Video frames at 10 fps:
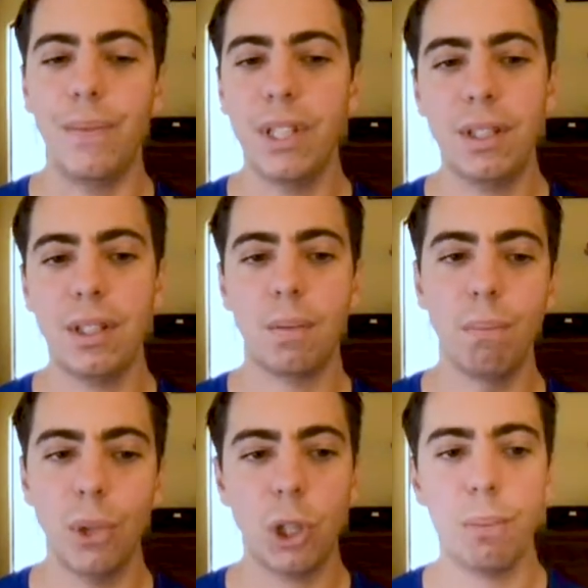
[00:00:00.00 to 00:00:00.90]
This is
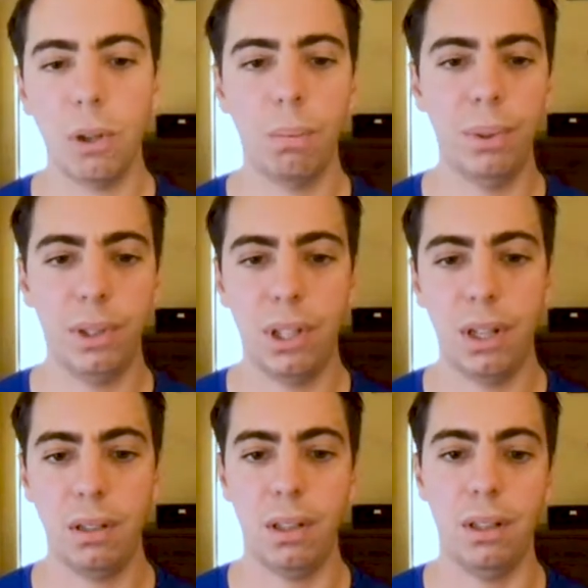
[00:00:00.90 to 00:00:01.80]
much more
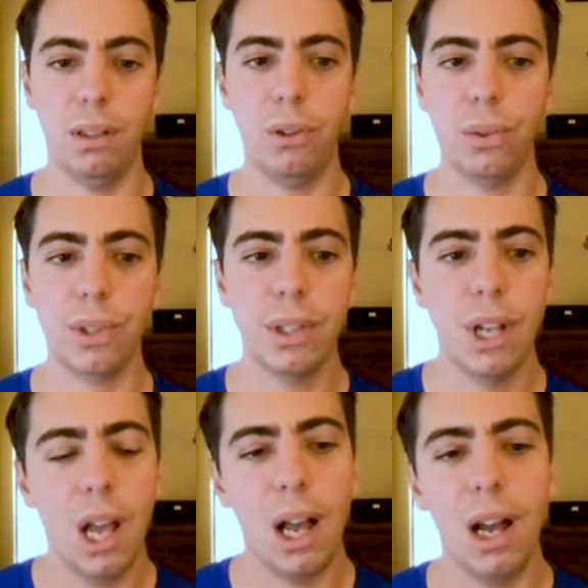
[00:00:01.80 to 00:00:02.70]
complicated than it looks.
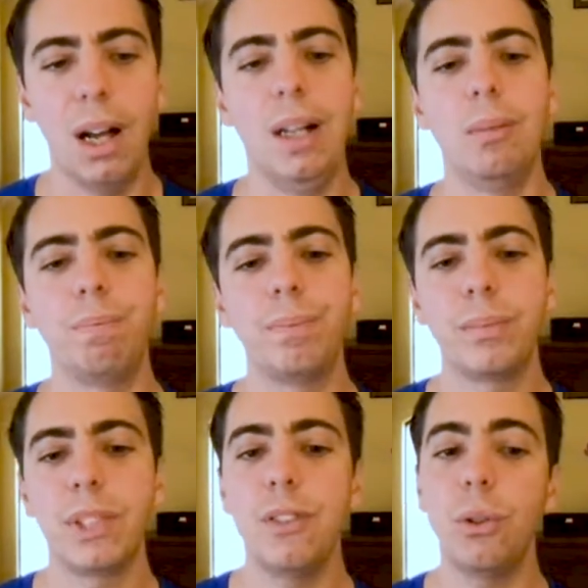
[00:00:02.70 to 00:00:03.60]

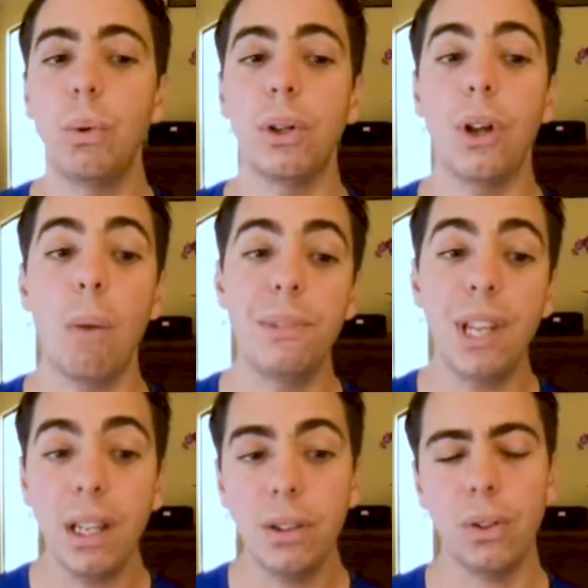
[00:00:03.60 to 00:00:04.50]
If you want to
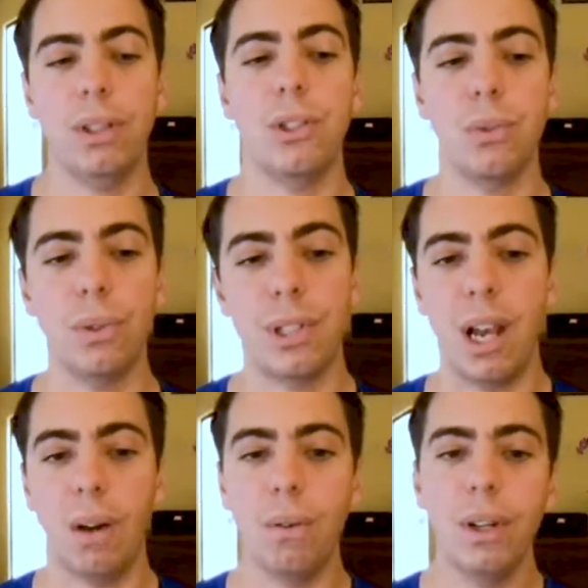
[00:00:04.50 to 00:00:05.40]
update the resource
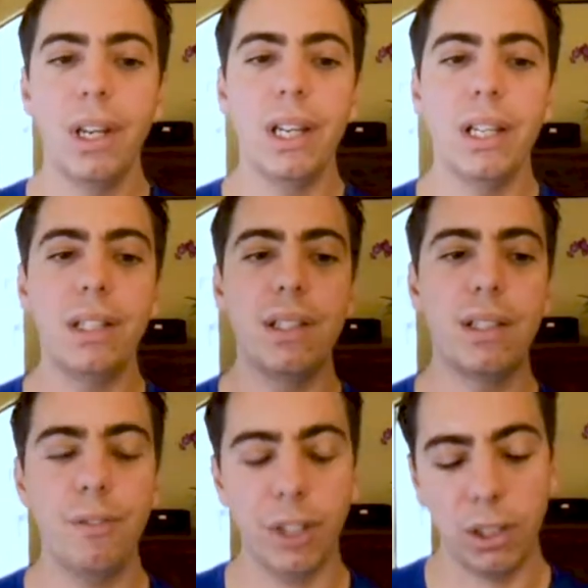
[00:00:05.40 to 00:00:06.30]
now, it's
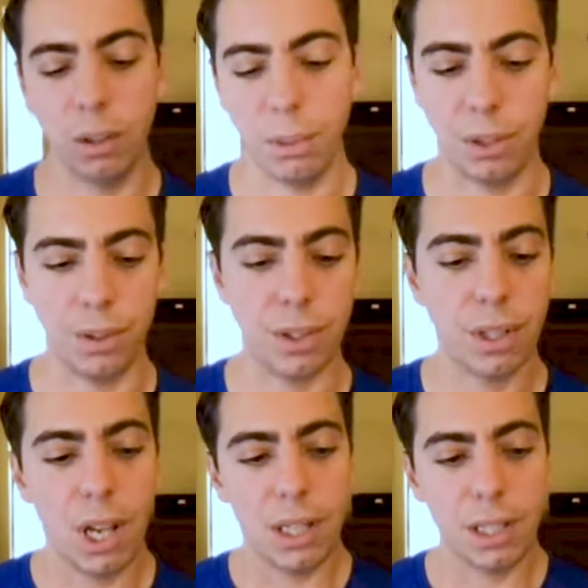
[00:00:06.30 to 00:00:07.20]
difficult
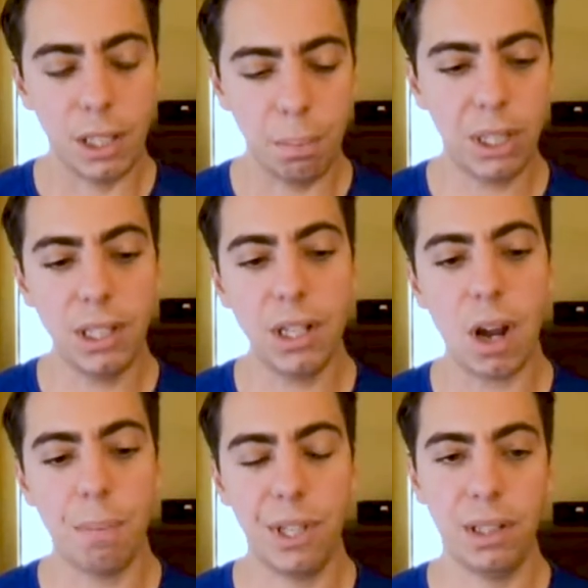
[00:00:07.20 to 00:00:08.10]
because typically
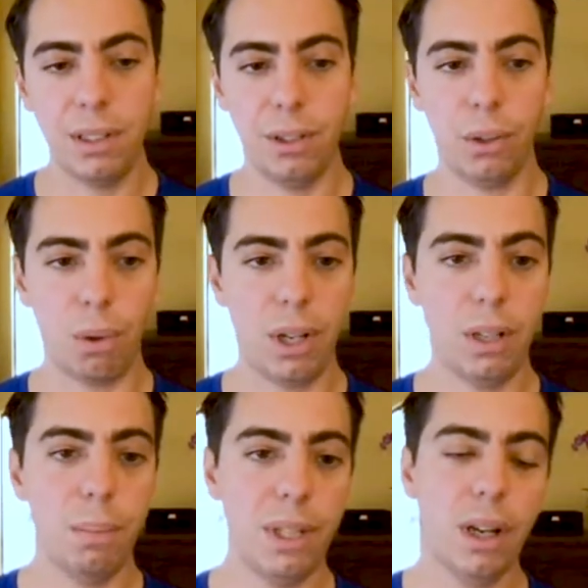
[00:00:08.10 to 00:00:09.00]
update in a
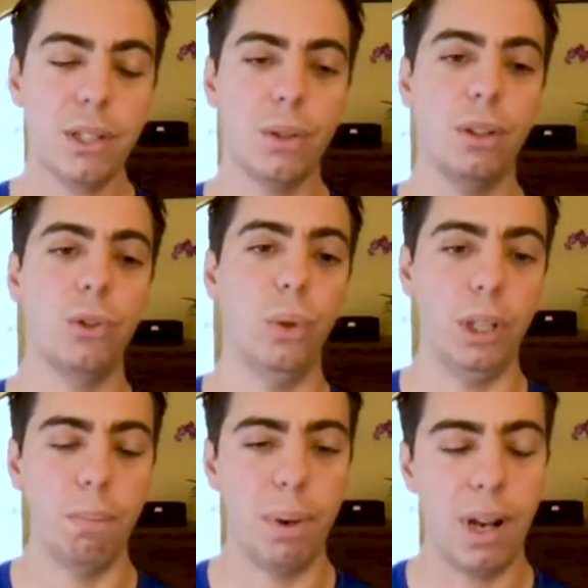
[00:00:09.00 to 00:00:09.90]
CRUD API is going to
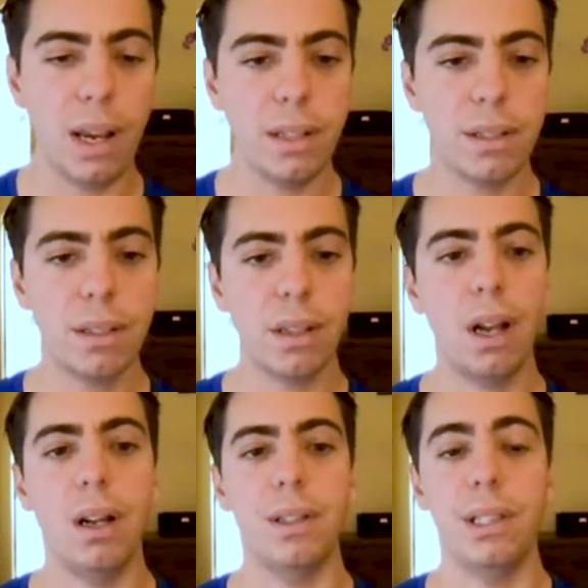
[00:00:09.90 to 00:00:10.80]
replace
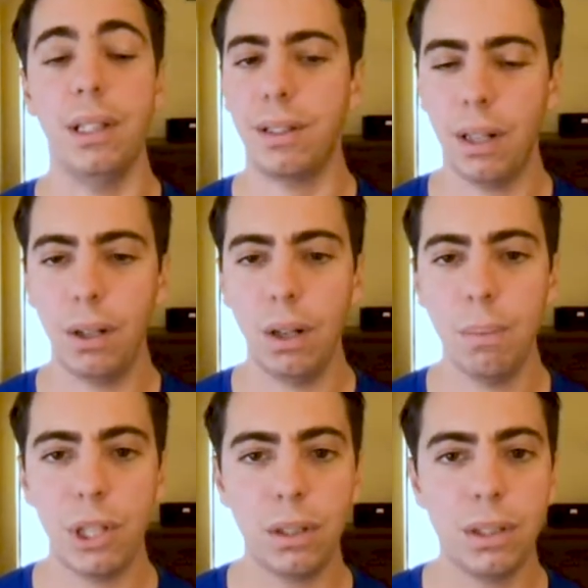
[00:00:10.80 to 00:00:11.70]
the entire
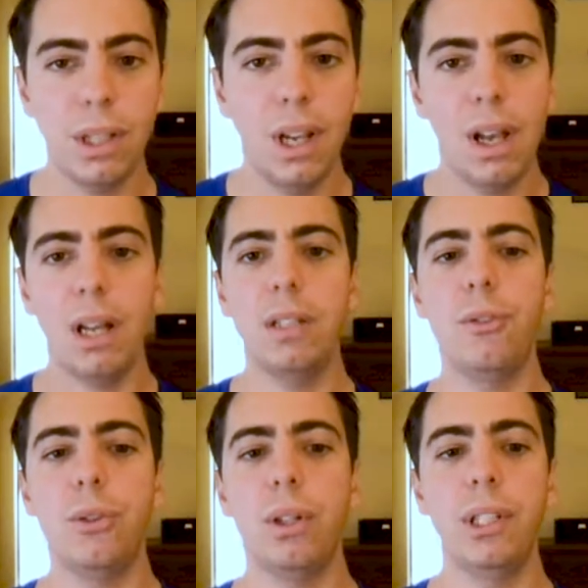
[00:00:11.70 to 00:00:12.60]
object. And
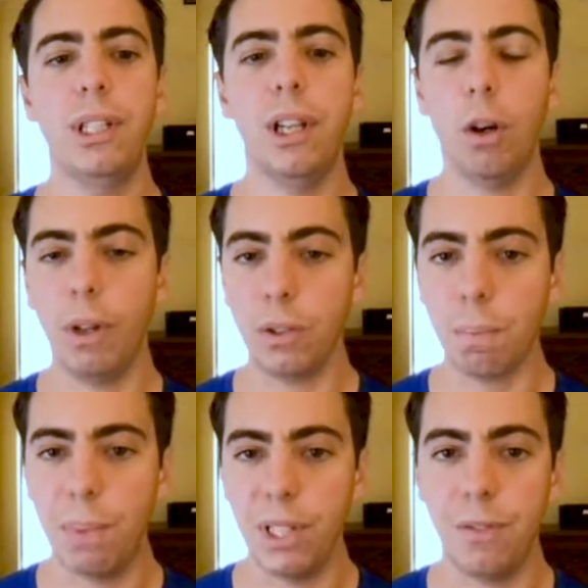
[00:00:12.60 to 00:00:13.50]
if you only care about
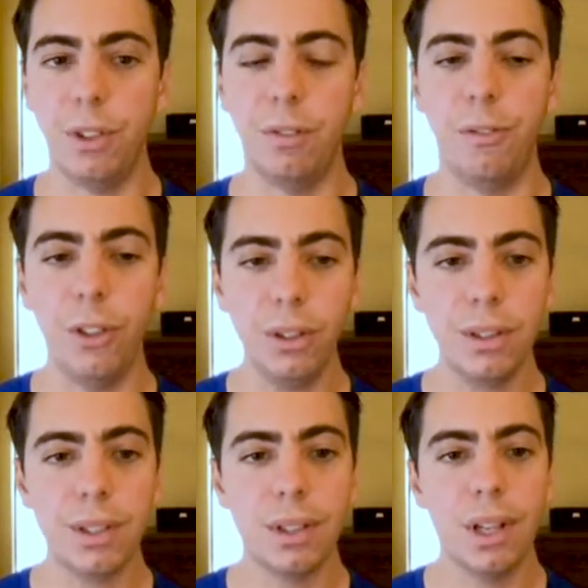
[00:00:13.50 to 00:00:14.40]
specific
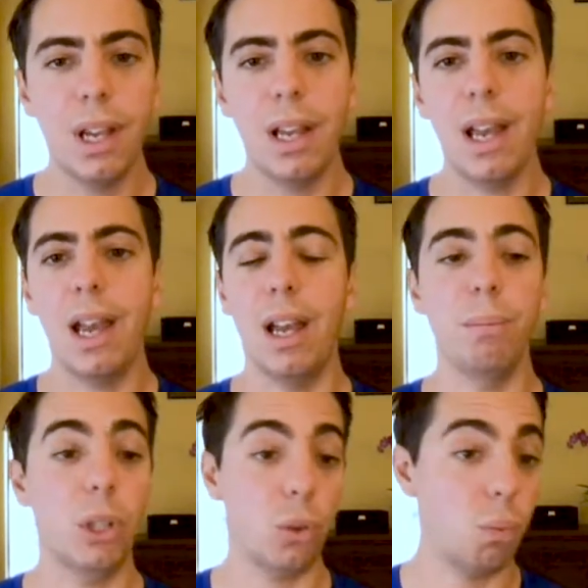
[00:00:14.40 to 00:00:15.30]
fields, and
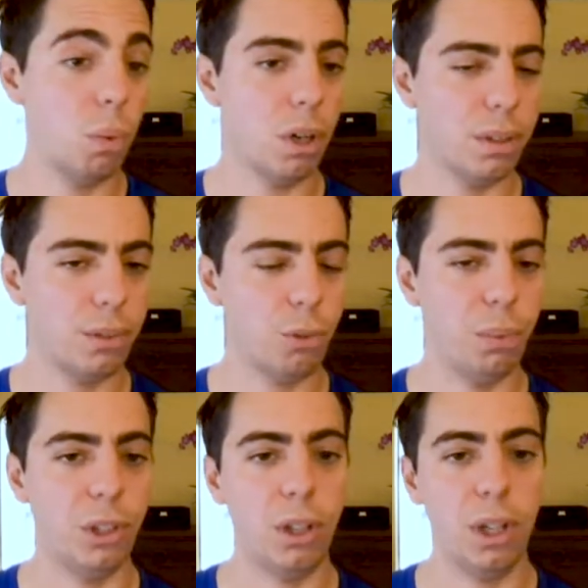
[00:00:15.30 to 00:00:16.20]
because we want it to
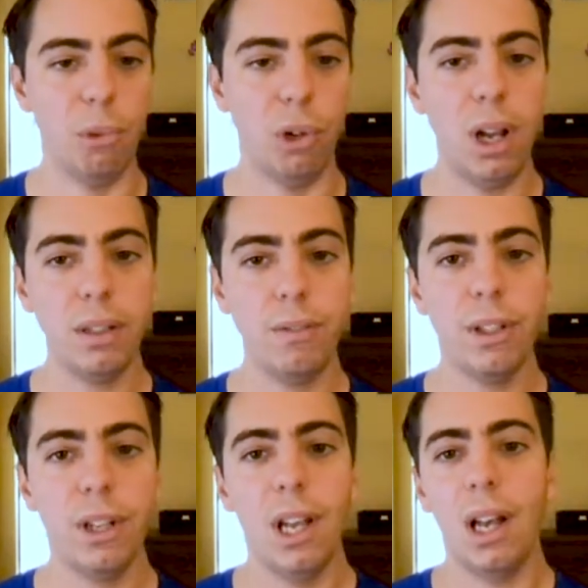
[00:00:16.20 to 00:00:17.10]
be collaborative,
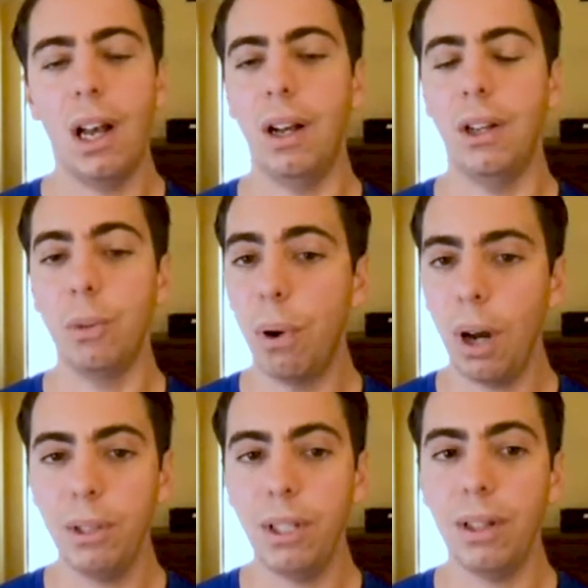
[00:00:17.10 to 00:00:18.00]
you
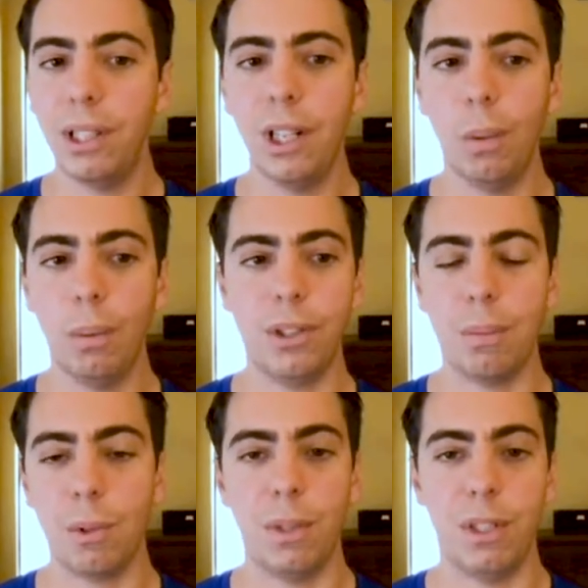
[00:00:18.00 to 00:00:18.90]
probably only care about
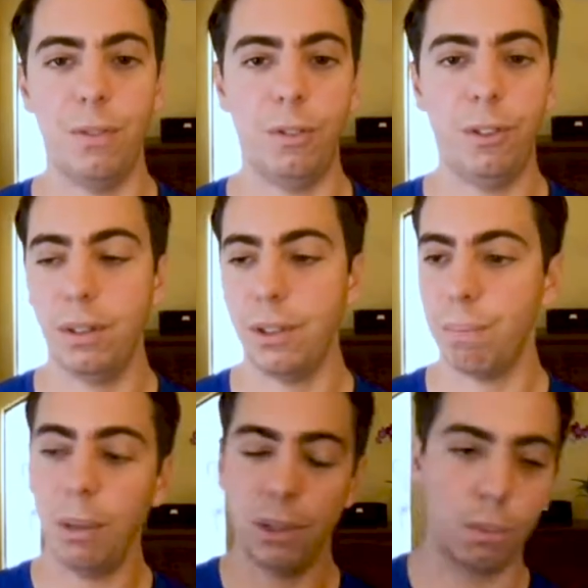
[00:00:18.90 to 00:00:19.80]
some specific fields.
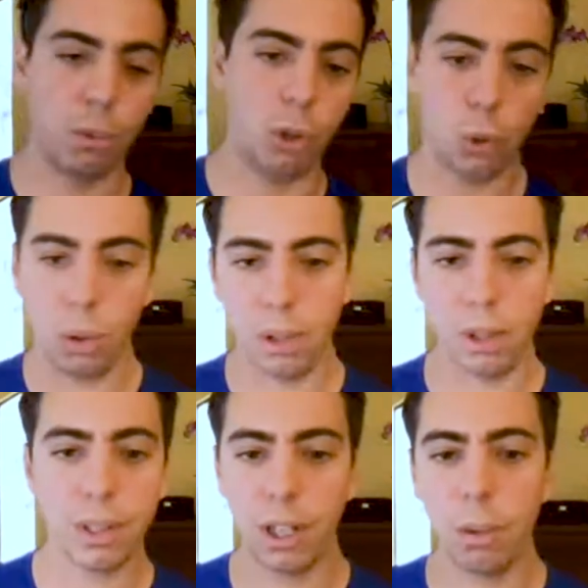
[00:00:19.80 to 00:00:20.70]
Maybe some
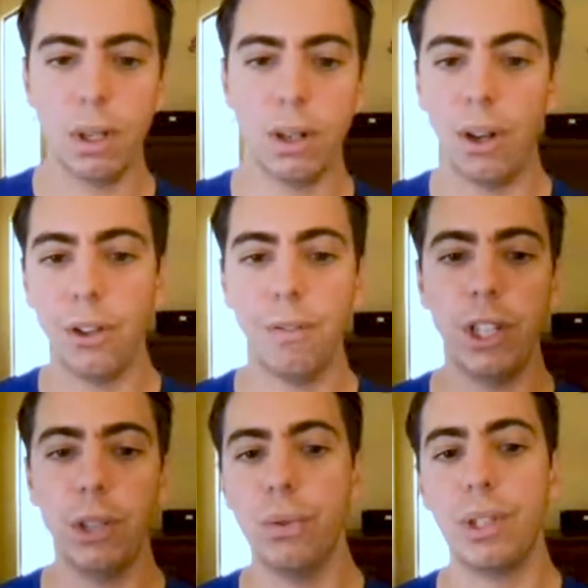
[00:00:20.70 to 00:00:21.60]
controllers care about other
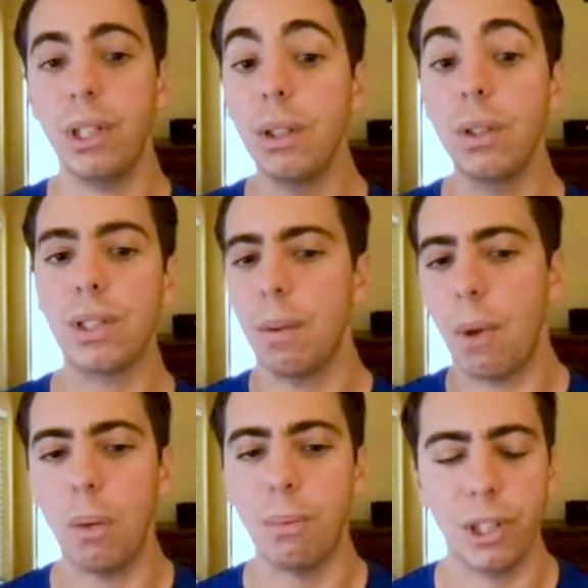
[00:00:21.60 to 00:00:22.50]
values in the same
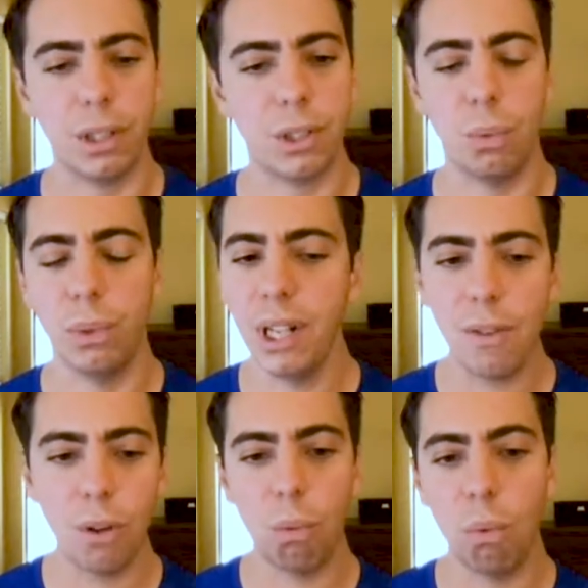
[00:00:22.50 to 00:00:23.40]
object. So we
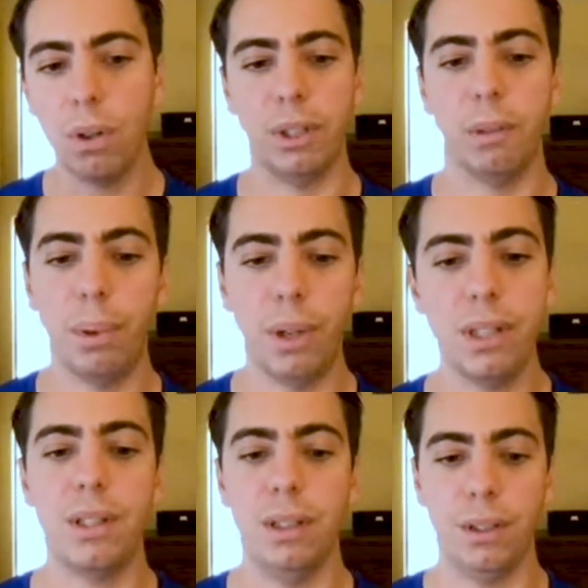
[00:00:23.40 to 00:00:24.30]
never want to
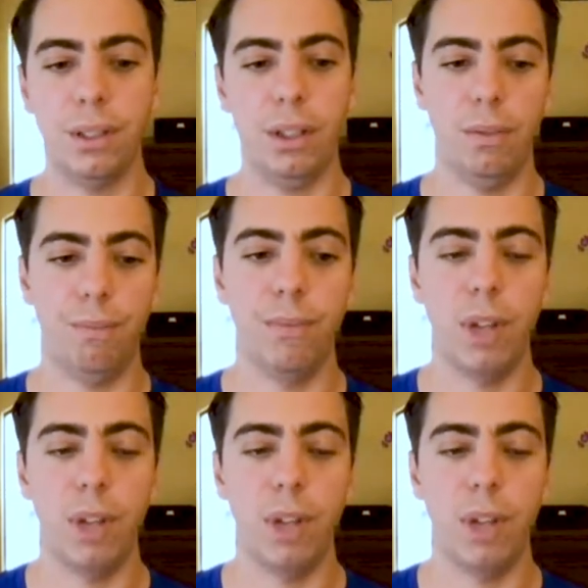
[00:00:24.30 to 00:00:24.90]
replace the entire